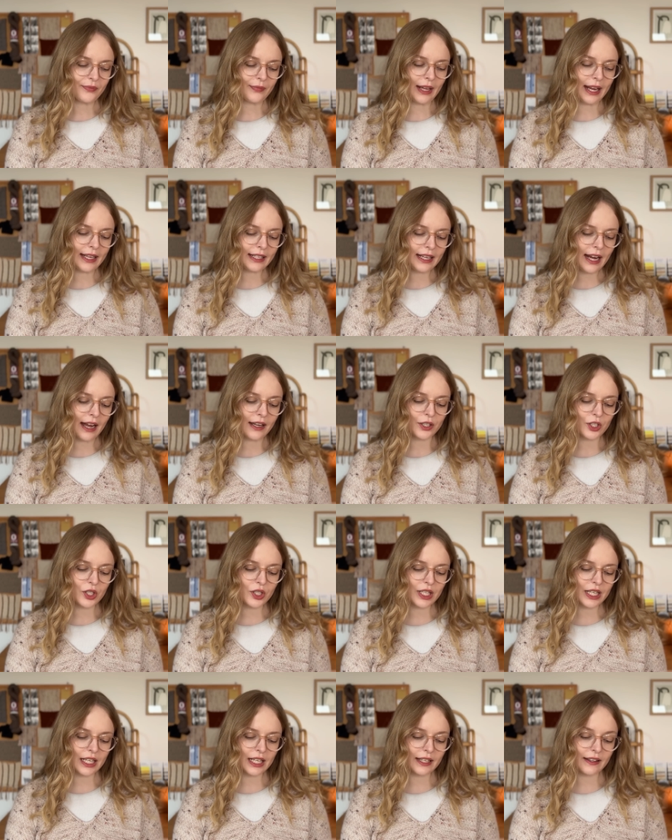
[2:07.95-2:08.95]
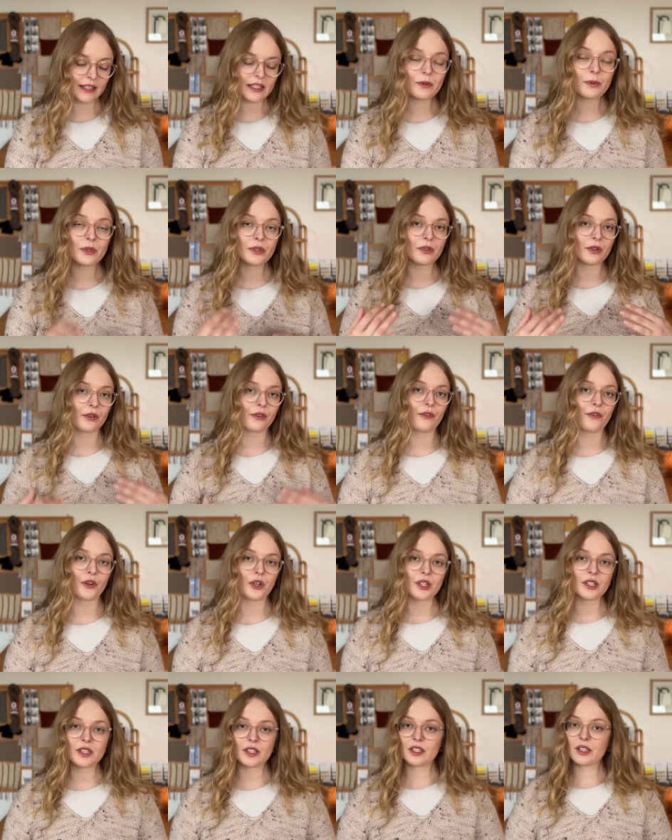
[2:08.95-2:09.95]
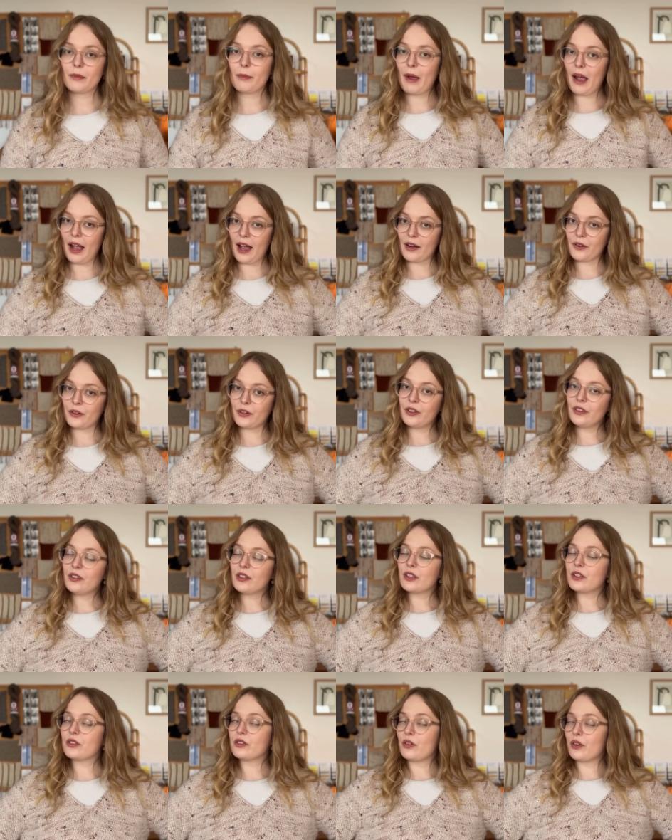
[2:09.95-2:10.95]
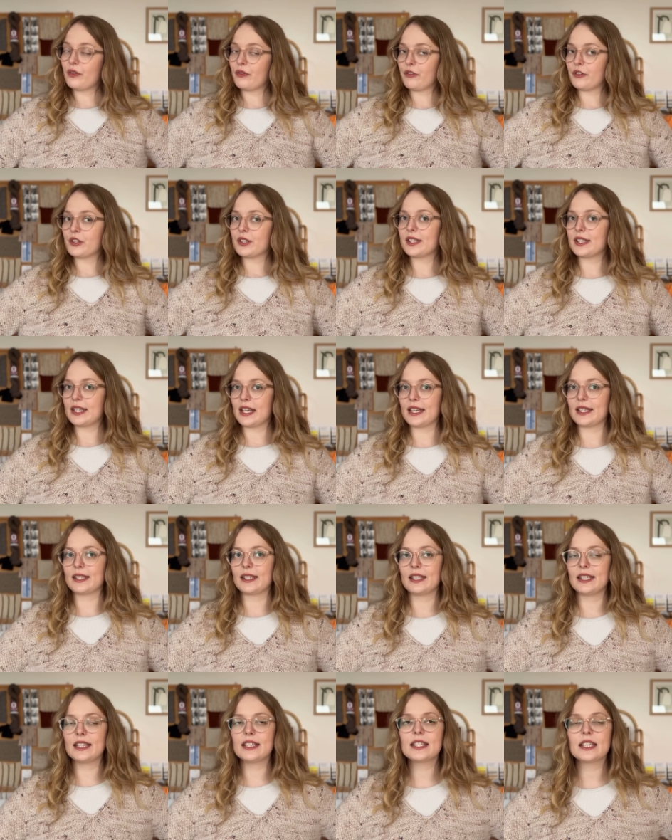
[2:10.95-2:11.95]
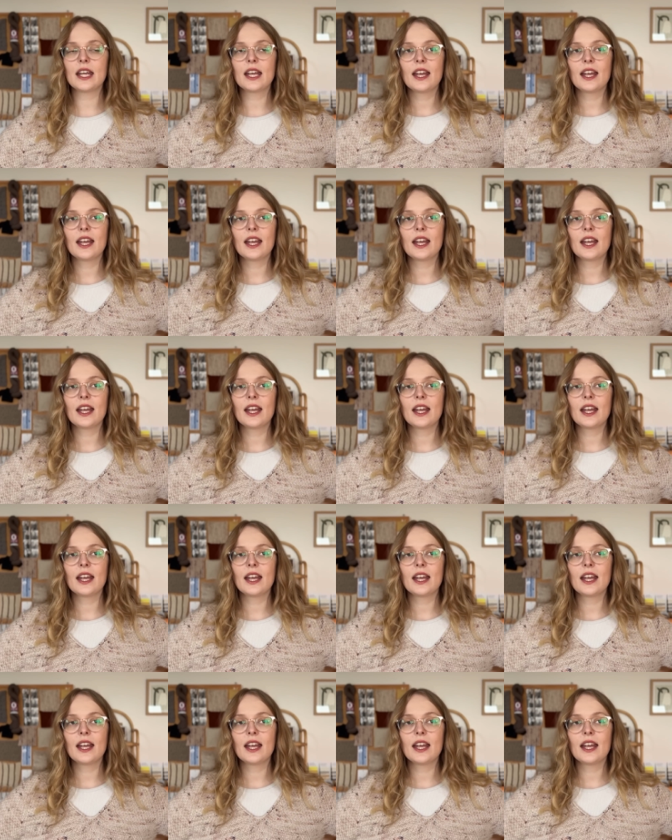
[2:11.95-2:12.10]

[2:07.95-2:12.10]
And yeah, this was her first pattern, her first test knit.